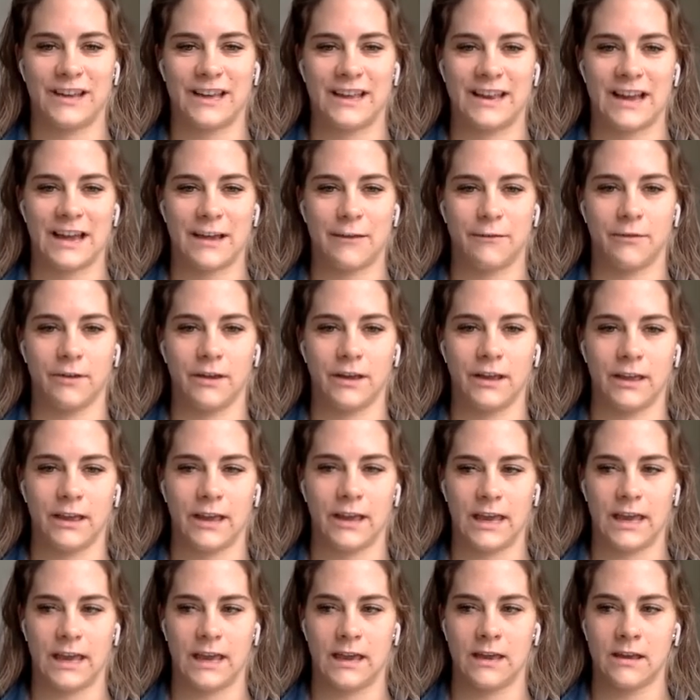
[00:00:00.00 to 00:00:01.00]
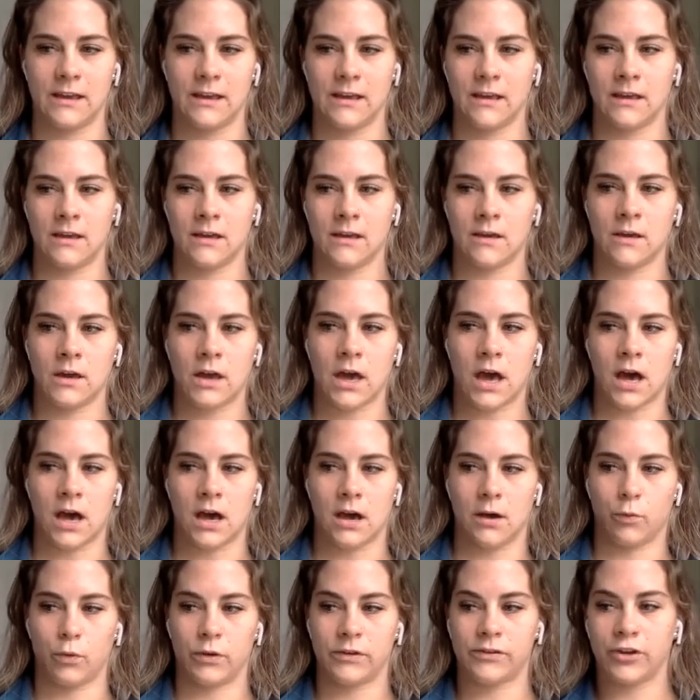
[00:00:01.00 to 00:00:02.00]
And I really
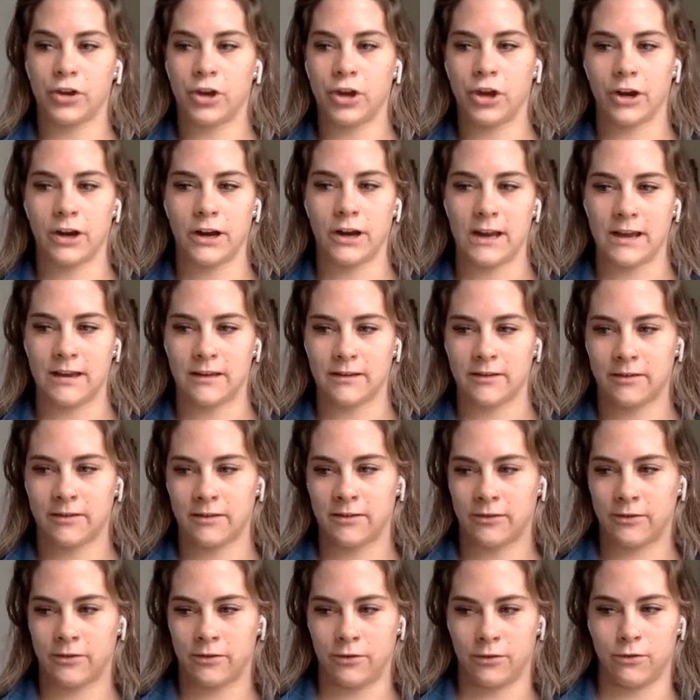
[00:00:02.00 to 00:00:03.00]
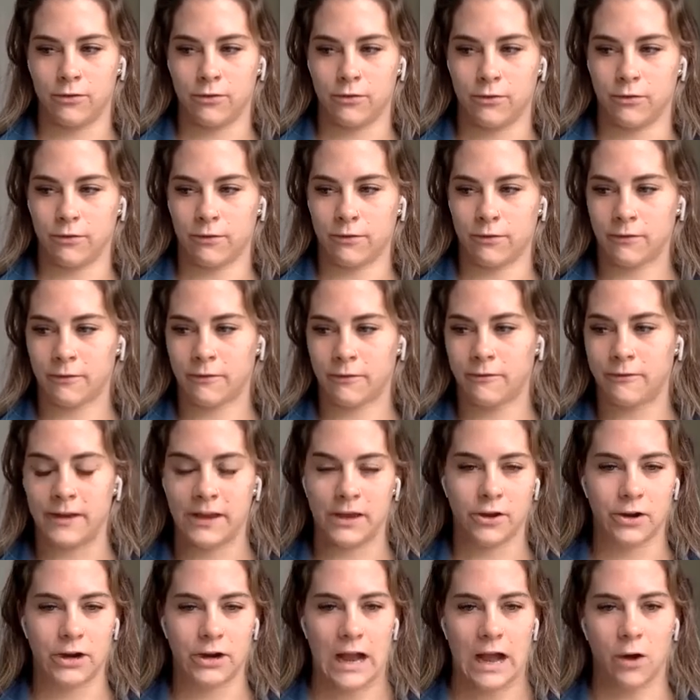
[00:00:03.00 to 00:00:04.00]
was curious to
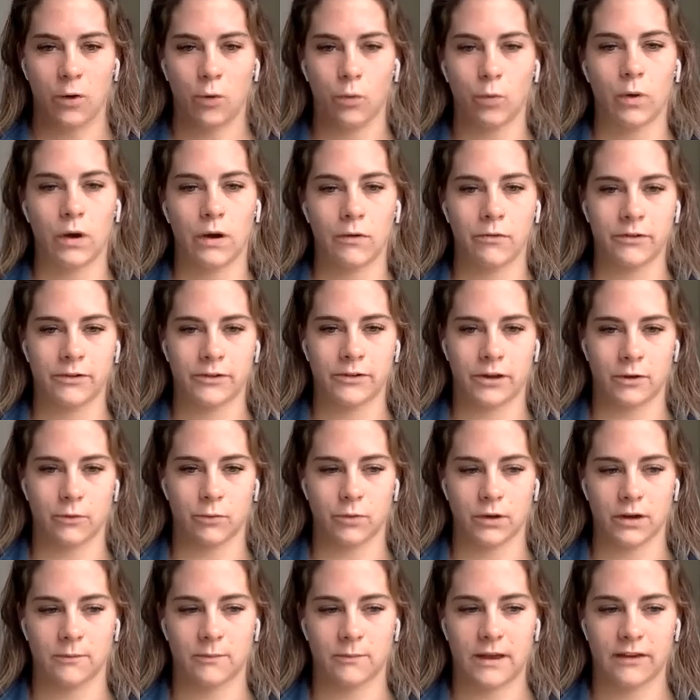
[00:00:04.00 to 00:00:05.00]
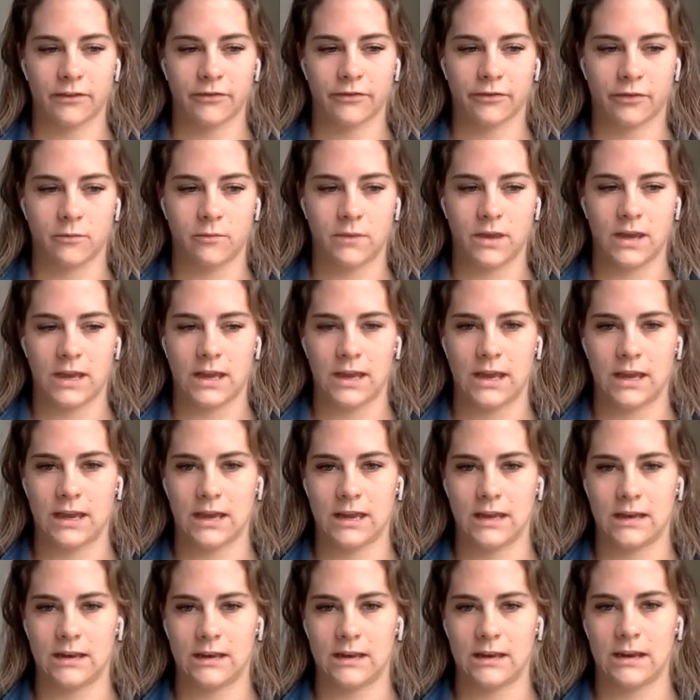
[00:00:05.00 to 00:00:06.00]
figure out what was going to work best for me,
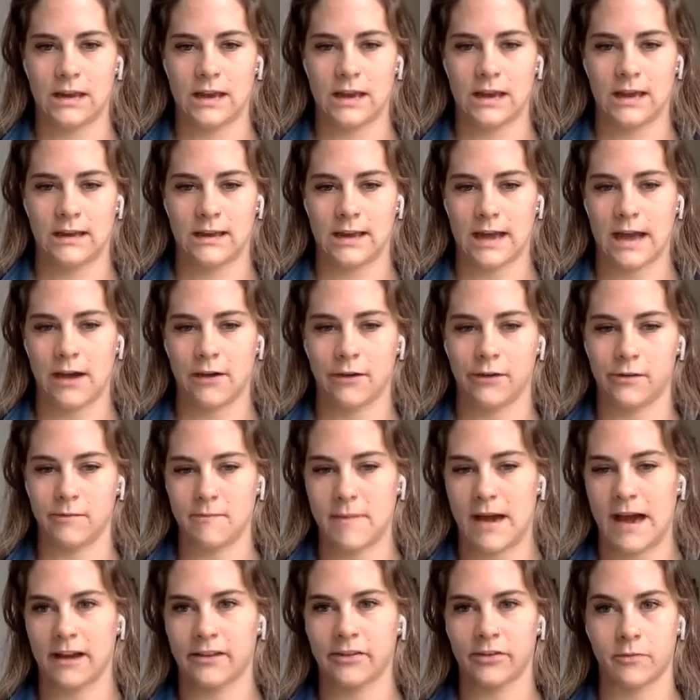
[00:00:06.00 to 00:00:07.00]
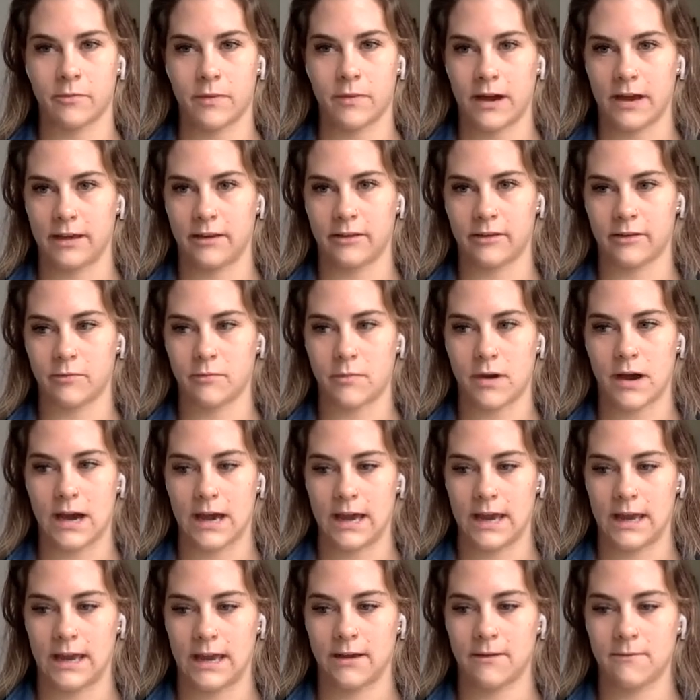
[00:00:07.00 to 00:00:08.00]
and how to maximize
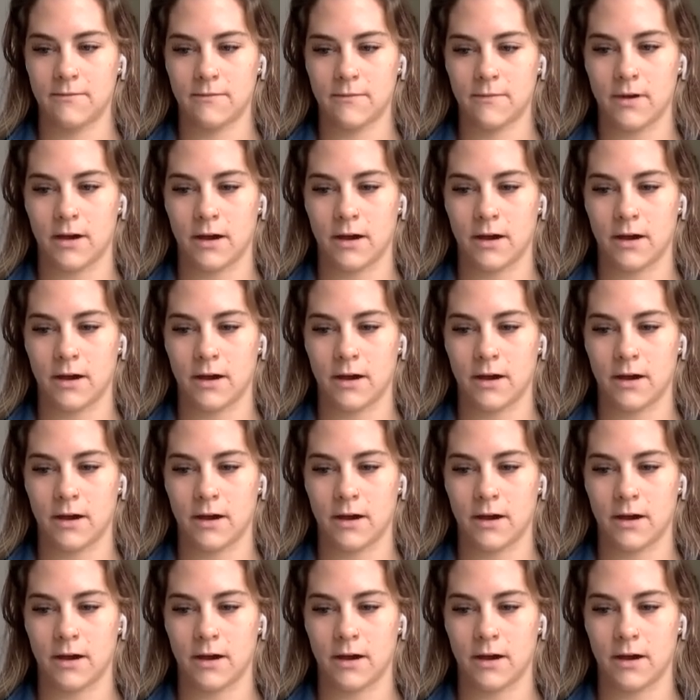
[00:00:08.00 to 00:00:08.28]
my